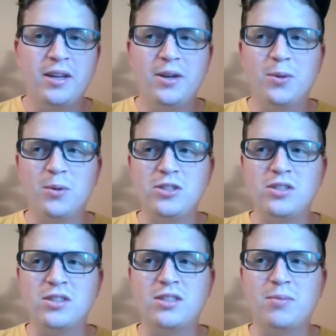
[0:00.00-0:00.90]
which
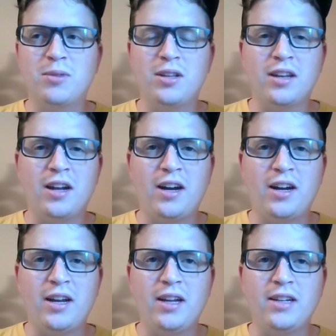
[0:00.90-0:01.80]
is something that
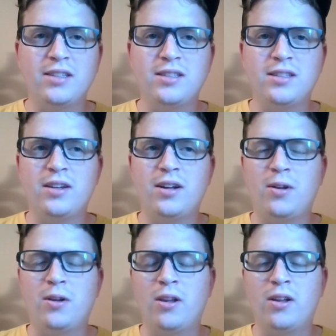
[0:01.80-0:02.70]
I did a
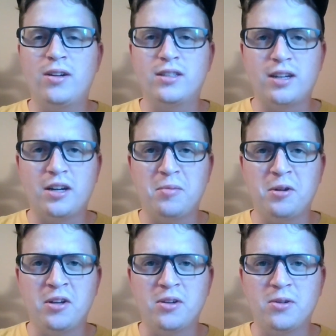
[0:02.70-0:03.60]
long time
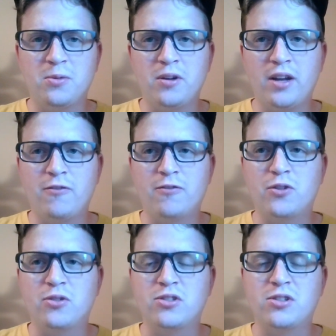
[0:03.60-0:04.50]
ago when I
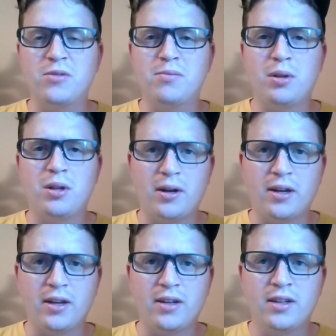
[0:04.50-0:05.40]
first started
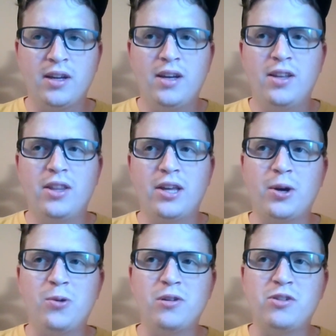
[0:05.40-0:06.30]
blogging. The
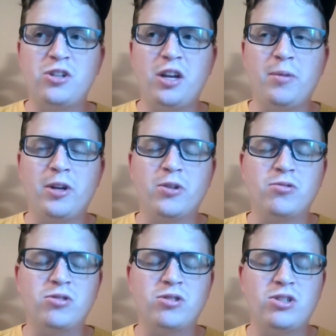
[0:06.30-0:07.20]
cone of shame
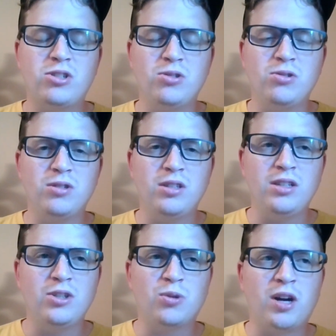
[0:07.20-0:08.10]
goes to
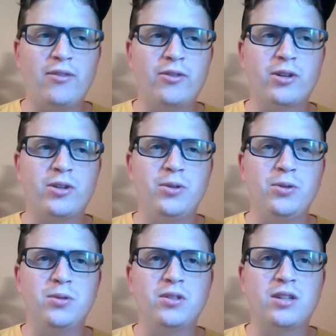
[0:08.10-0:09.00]
the driver
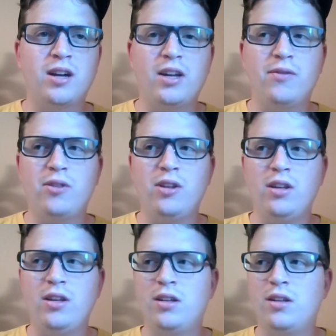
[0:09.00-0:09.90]
who was kind of
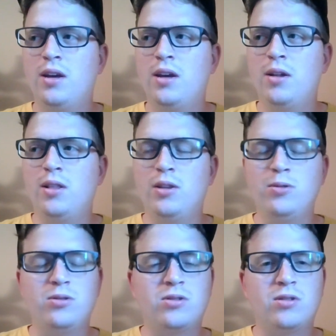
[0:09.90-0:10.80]
the
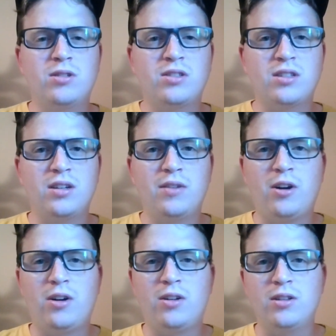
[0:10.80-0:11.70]
loserest of
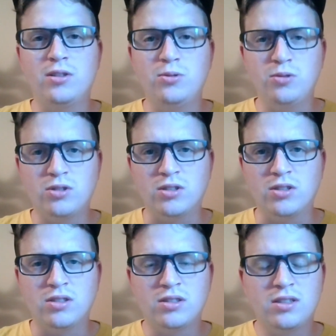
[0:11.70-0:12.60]
all
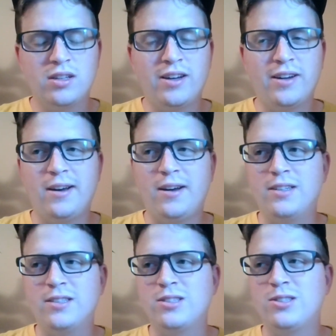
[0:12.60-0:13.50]
losers.
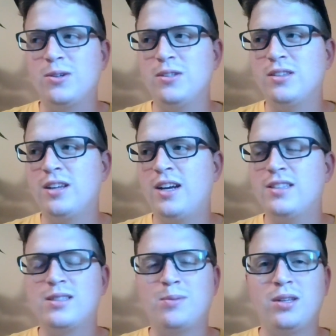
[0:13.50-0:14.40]
So it's
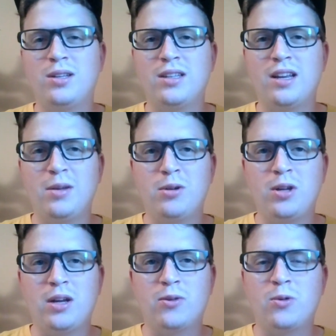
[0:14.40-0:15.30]
not something that
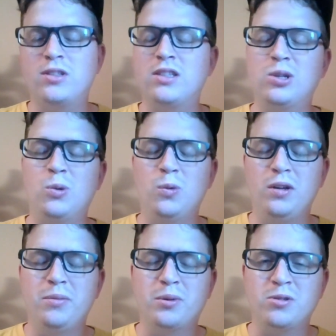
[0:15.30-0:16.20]
anybody ever wants to
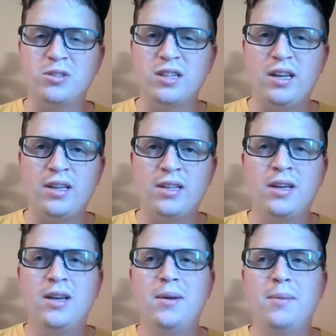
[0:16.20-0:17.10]
win per se,
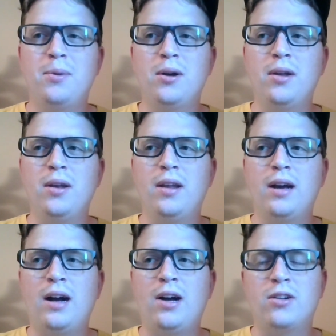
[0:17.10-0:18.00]
but
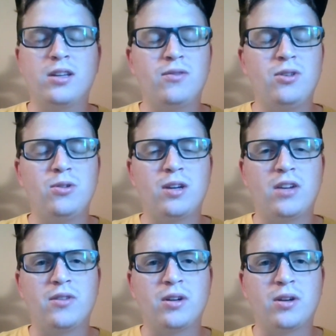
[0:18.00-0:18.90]
I'll give you
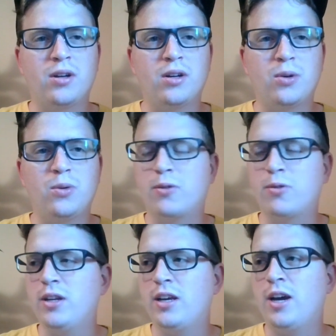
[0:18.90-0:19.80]
kind of a quick
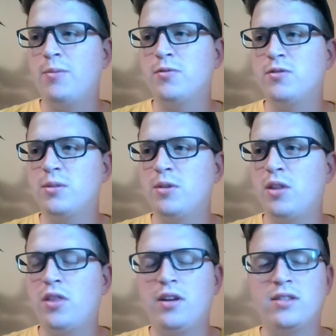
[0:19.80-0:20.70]
recap of some of
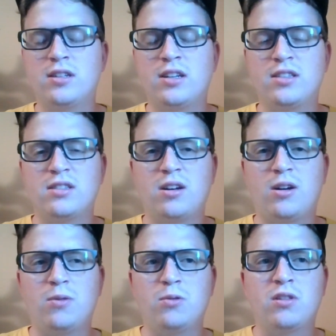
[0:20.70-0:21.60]
the things that I
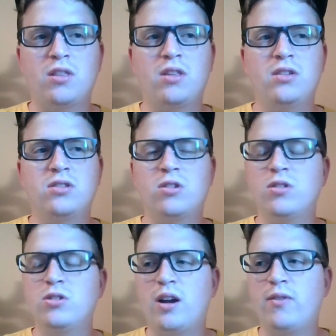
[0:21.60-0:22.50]
saw with
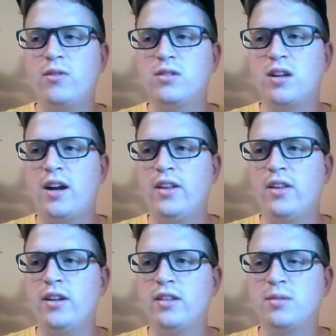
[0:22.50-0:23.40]
certain drivers and
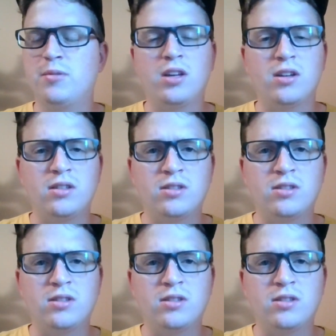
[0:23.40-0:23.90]
highlighting some of the good, some